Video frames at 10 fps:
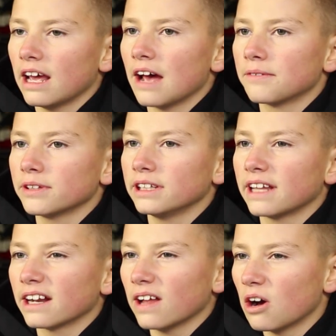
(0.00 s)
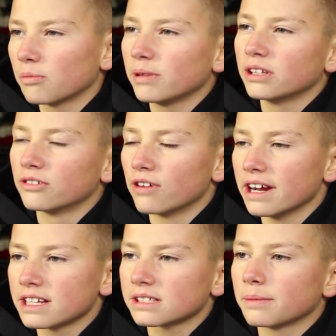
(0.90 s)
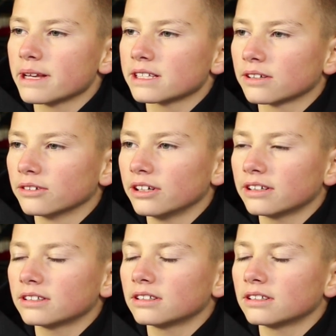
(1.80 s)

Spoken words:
everything that'll help me in the race, basically.